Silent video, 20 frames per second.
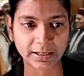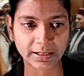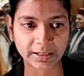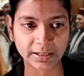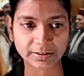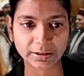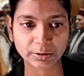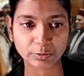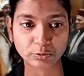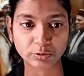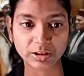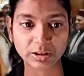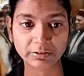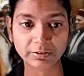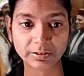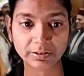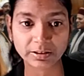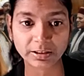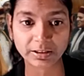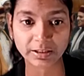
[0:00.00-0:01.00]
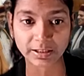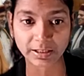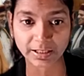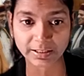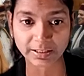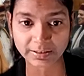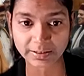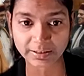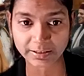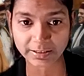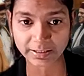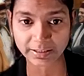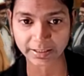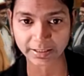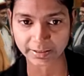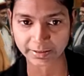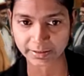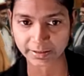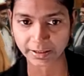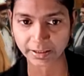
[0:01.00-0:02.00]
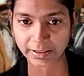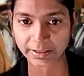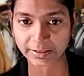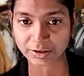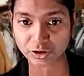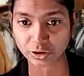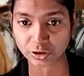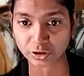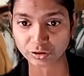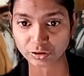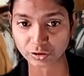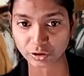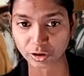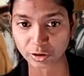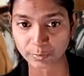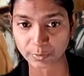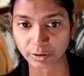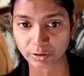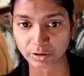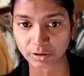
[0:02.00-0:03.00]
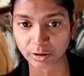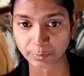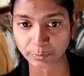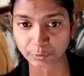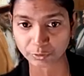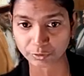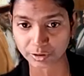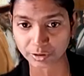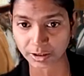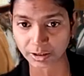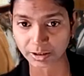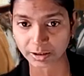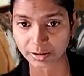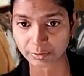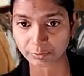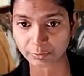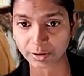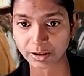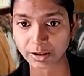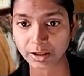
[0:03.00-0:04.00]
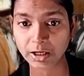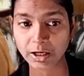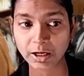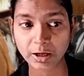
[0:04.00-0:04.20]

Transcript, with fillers: Hatti who live in the Transgiri area and Jaunsar Bawar of Uttarakhand were